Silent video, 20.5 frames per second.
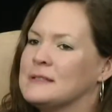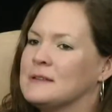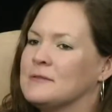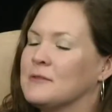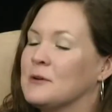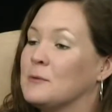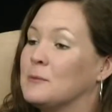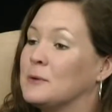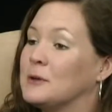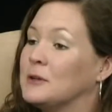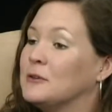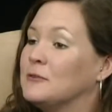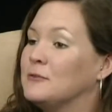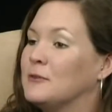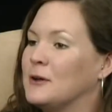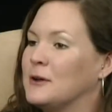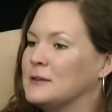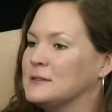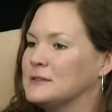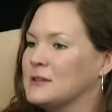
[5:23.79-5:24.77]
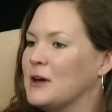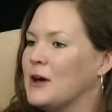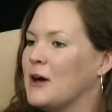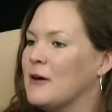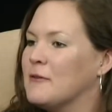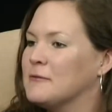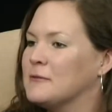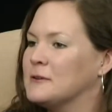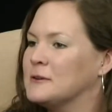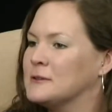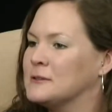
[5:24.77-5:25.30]
if a wheel falls
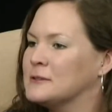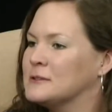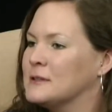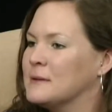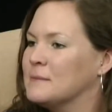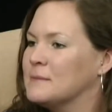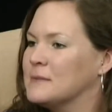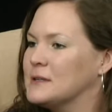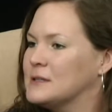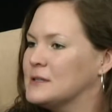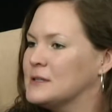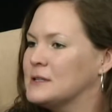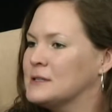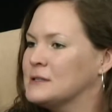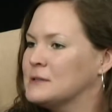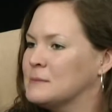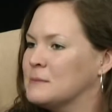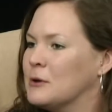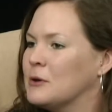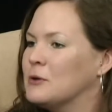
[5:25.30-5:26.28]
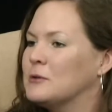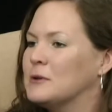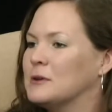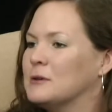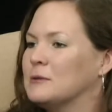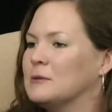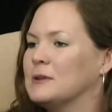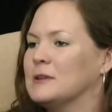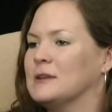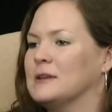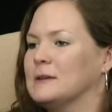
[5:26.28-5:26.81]
off or something is
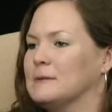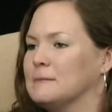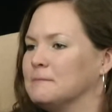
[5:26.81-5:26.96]
broken with it?